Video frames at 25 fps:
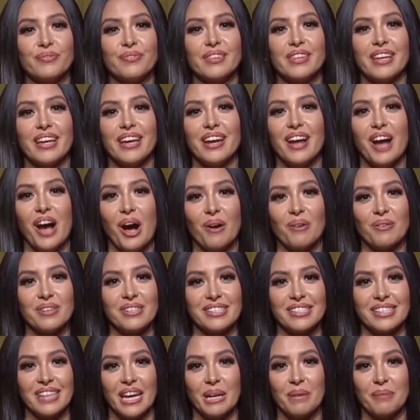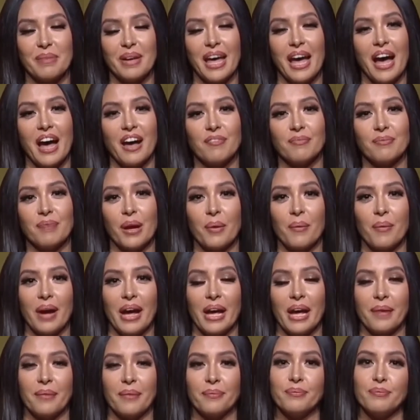and always letting me have my way
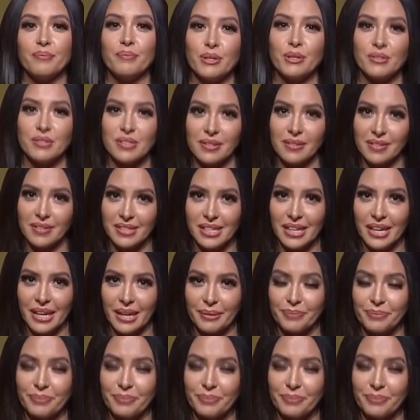most of the time.